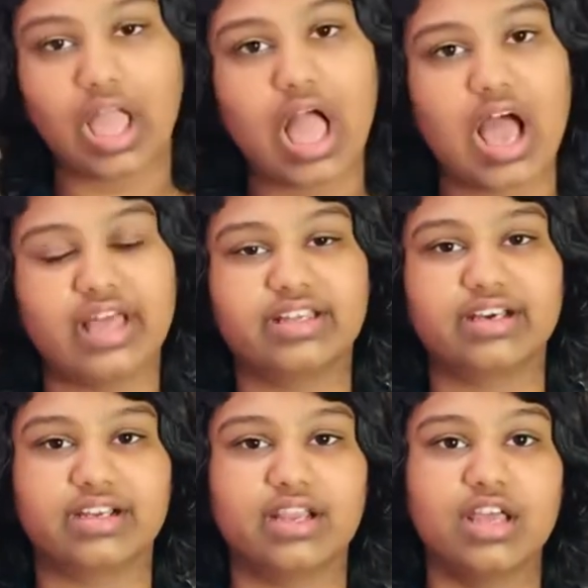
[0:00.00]

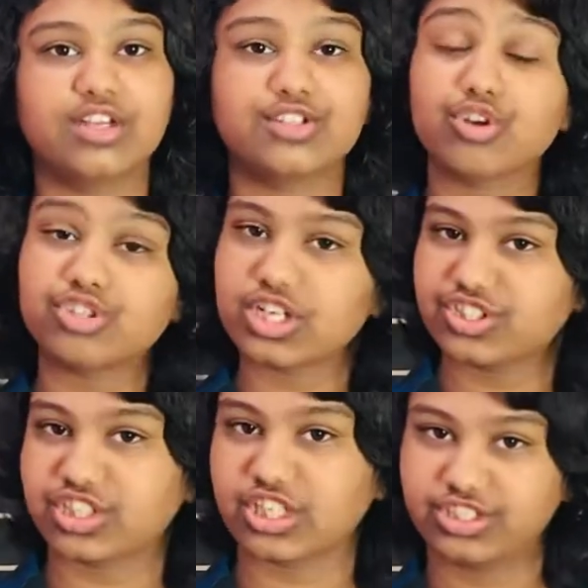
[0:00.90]
other social
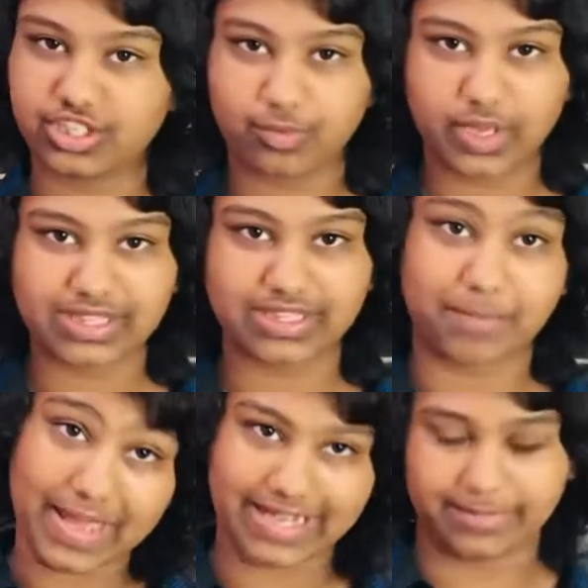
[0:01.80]
structure with
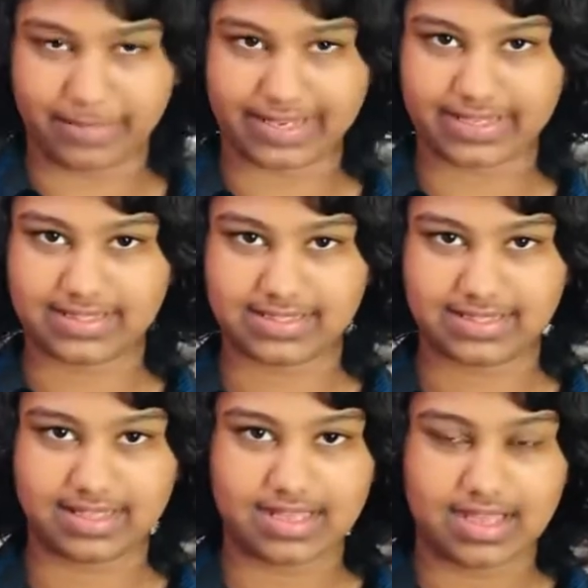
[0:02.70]
baked bricks.
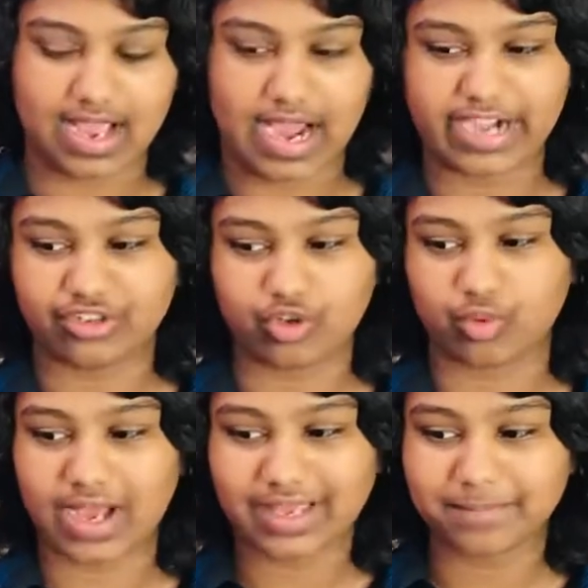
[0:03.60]
I don't know
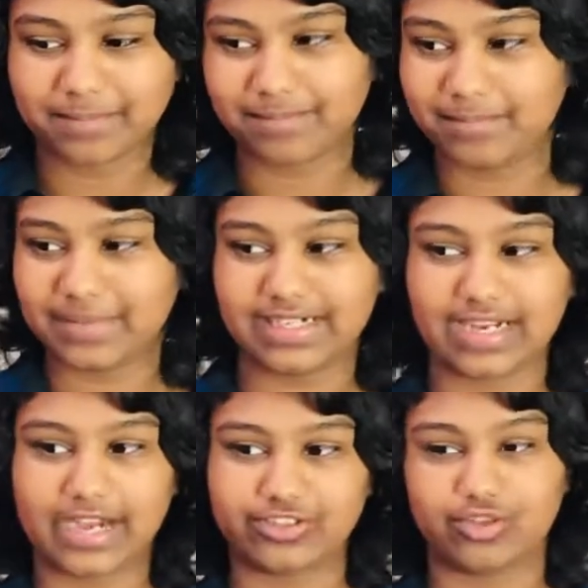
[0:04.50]

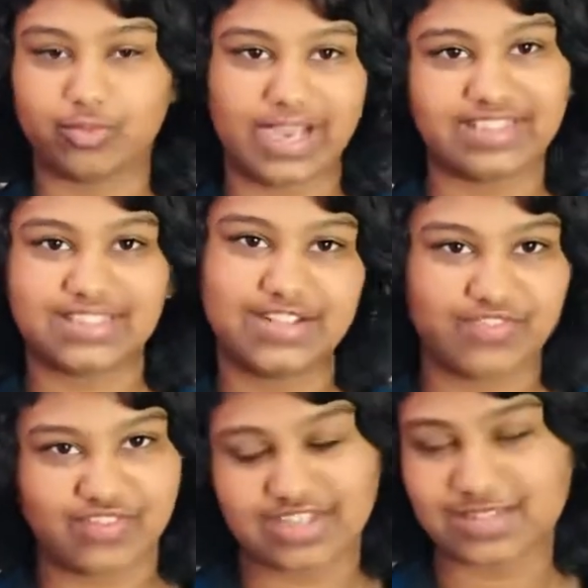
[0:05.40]
why this
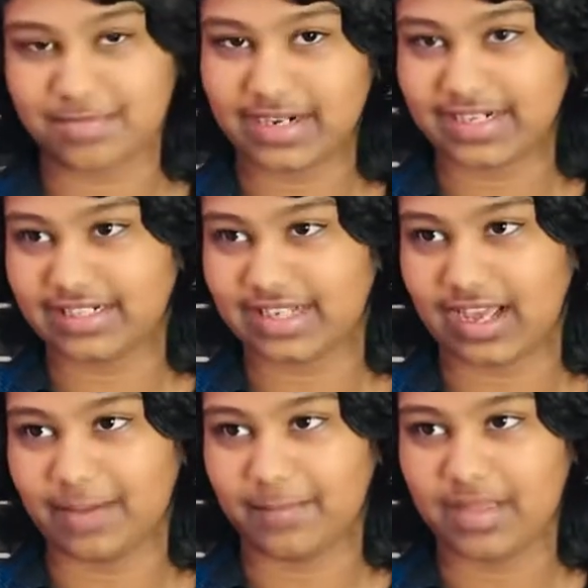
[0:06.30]
difference, but
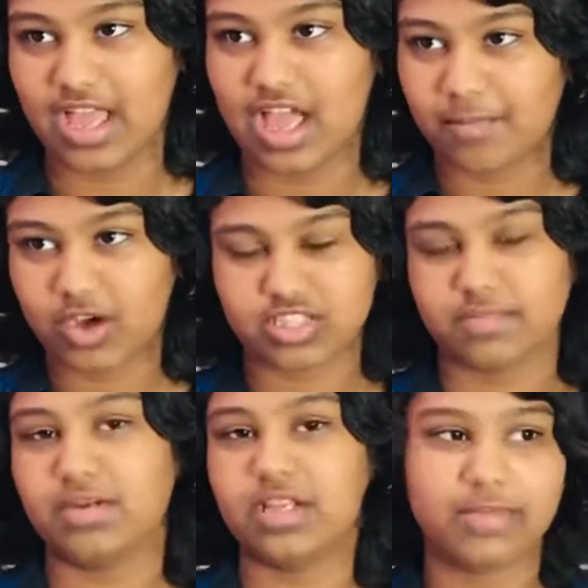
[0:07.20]

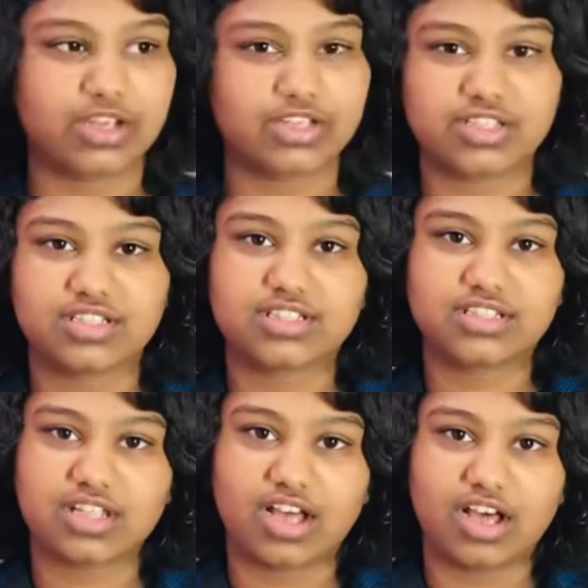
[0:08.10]
possibly
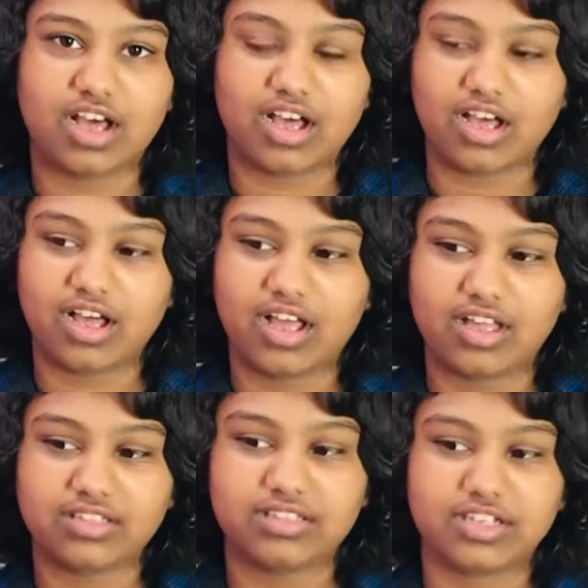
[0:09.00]
because
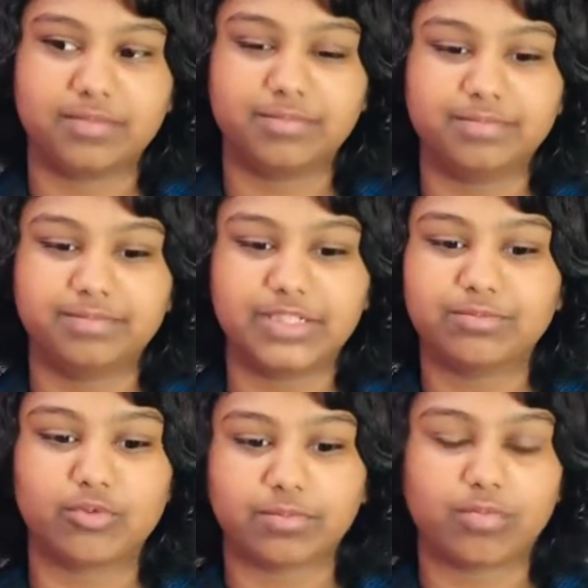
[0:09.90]
they're a bit
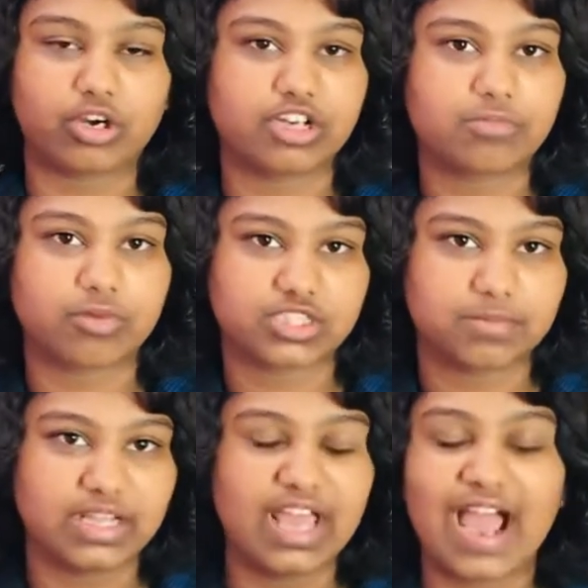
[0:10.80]
more important,
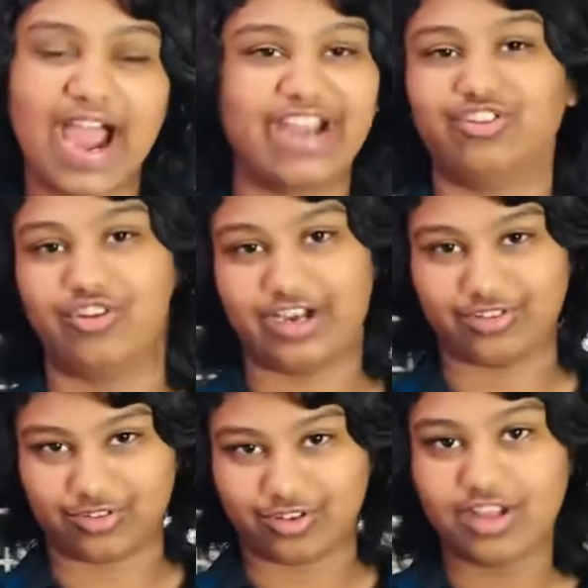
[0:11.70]
possibly. I don't
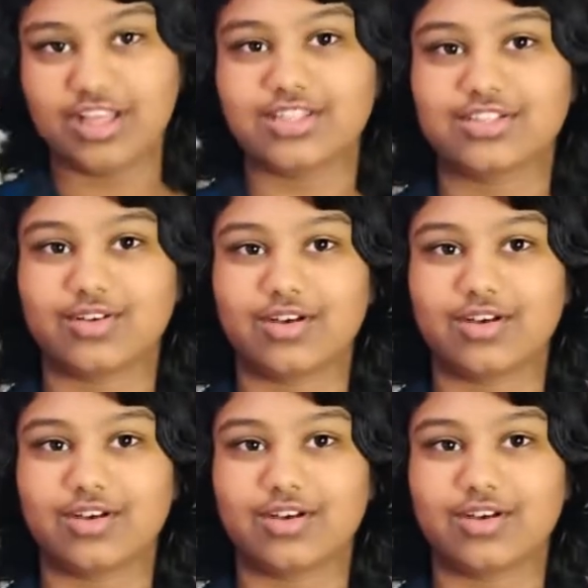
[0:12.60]
know. So